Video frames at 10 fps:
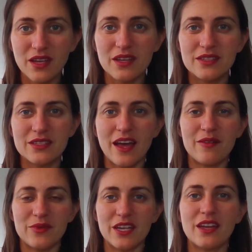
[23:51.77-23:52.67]

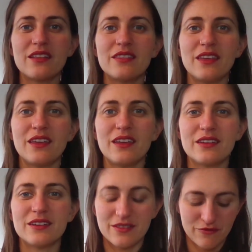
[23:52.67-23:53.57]
Tapping the
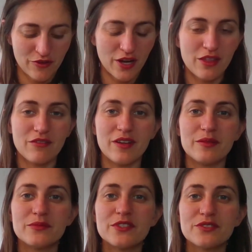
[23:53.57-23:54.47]
front of the
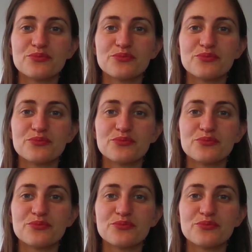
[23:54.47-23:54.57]
ribs.